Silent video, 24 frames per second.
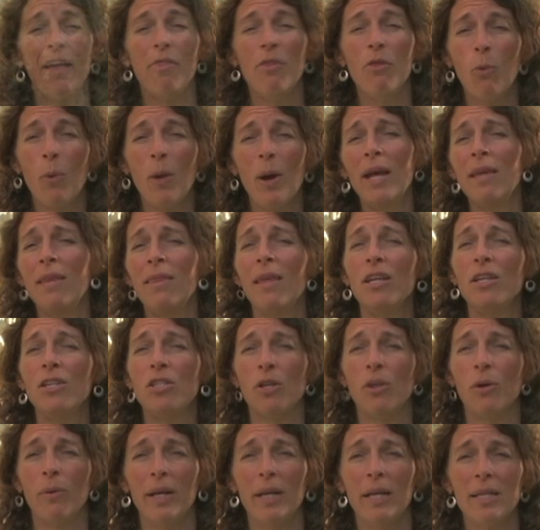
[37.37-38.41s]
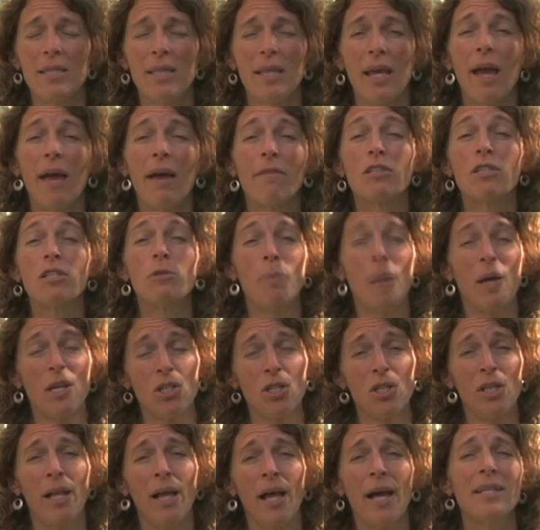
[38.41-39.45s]
And the way they do it is they have
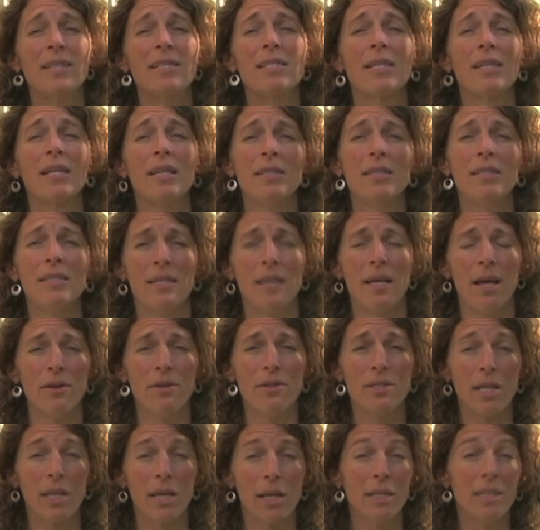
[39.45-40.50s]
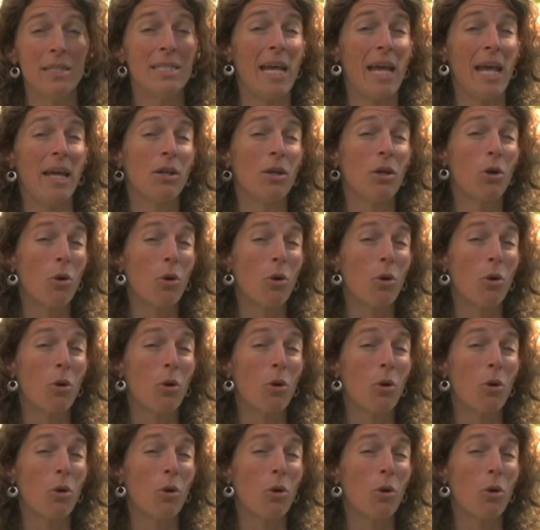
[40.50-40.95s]
specialized skin cells that contain